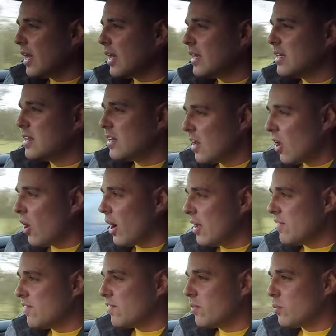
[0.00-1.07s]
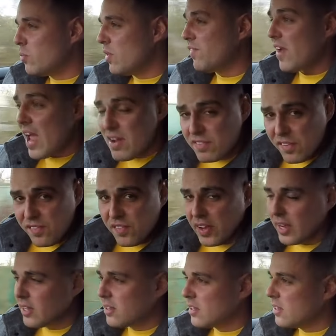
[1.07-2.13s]
in life with
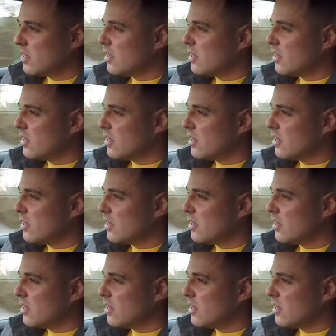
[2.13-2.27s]
everything,